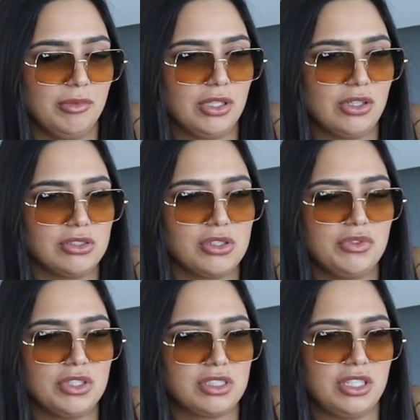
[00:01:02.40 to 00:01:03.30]
because
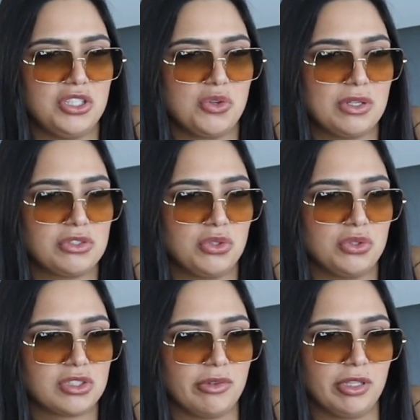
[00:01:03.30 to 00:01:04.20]
obviously you want to
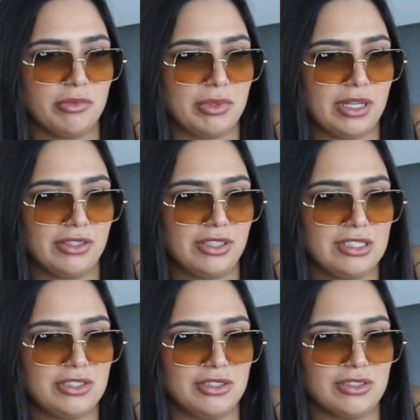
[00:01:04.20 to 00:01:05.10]
do something, but you
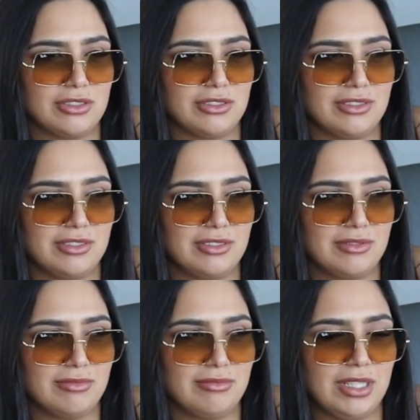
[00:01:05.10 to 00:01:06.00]
need to
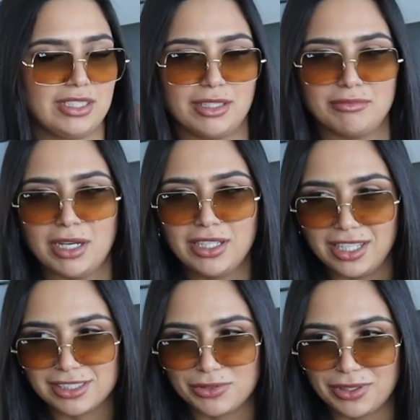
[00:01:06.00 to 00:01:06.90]
make them
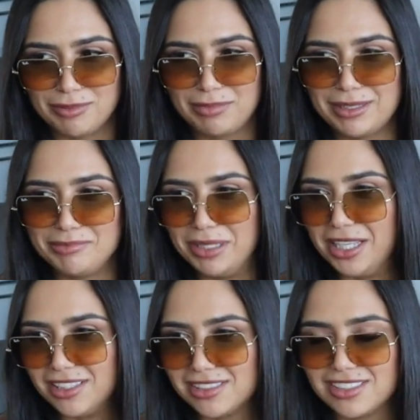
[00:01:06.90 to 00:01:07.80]
money as well, pay
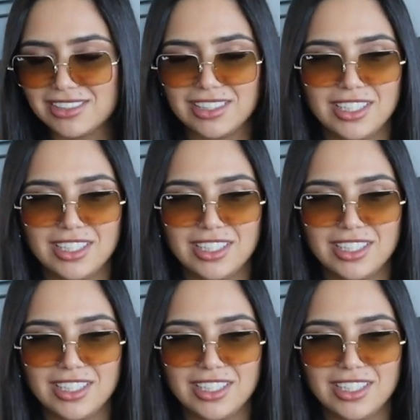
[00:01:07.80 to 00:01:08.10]
bills.